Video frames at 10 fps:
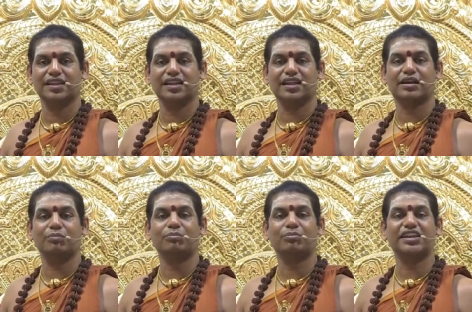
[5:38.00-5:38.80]

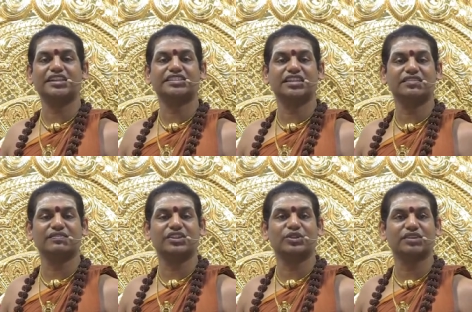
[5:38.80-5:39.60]
completion
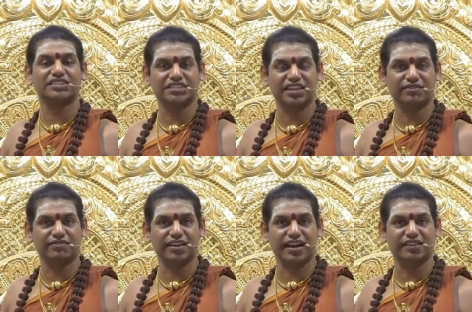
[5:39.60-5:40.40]
with yourself
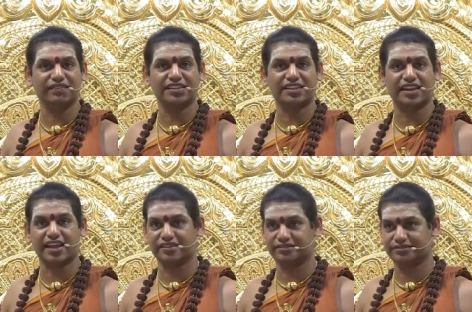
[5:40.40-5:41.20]
and with
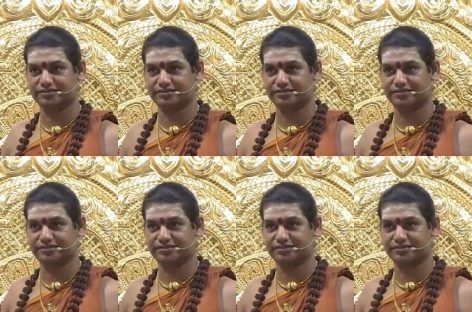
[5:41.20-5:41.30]
life.